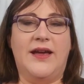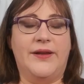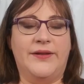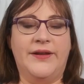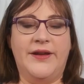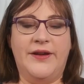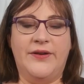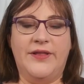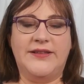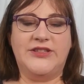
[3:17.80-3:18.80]
I don't
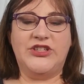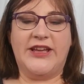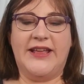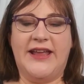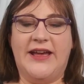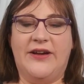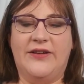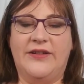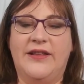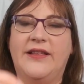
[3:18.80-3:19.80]
know. Let's check it
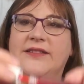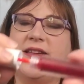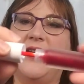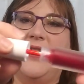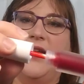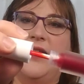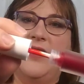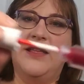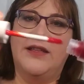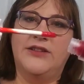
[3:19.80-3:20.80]
out. It's got a
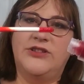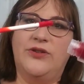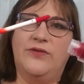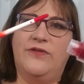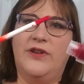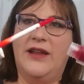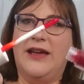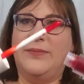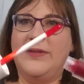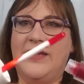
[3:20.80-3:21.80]
doe foot
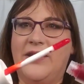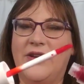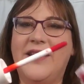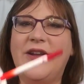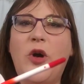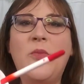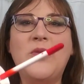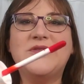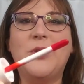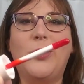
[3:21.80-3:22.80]
applicator. It
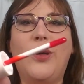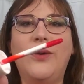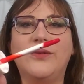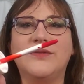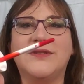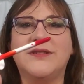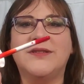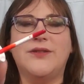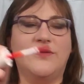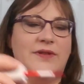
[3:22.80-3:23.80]
almost glows.
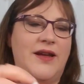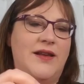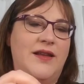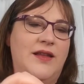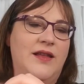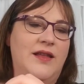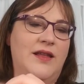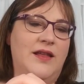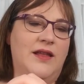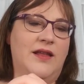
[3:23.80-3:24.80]
It's so red.
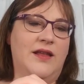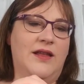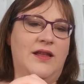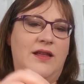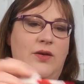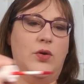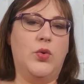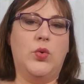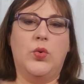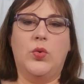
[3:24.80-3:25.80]

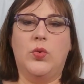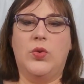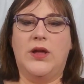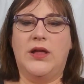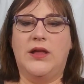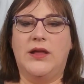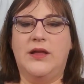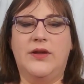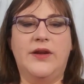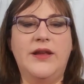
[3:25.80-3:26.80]
Oh.
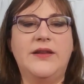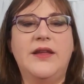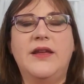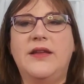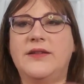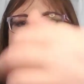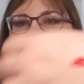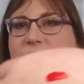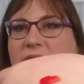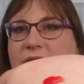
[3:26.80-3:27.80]
All right.
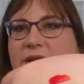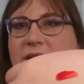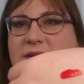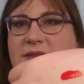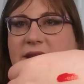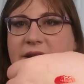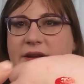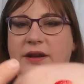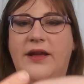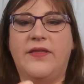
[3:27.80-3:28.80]
So there it is
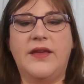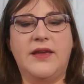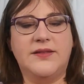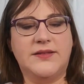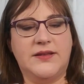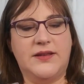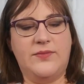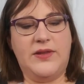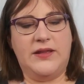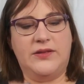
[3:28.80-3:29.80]
there. I think it's going
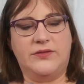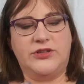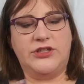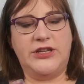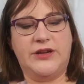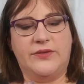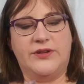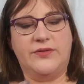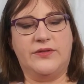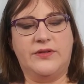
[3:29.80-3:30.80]
to be a little sheer
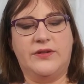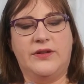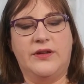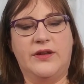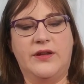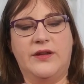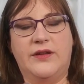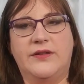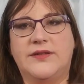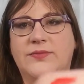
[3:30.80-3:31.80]
when you
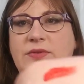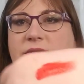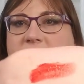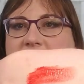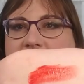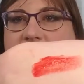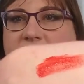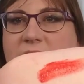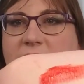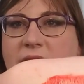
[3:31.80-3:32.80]
smooth it
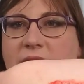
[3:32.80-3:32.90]
out.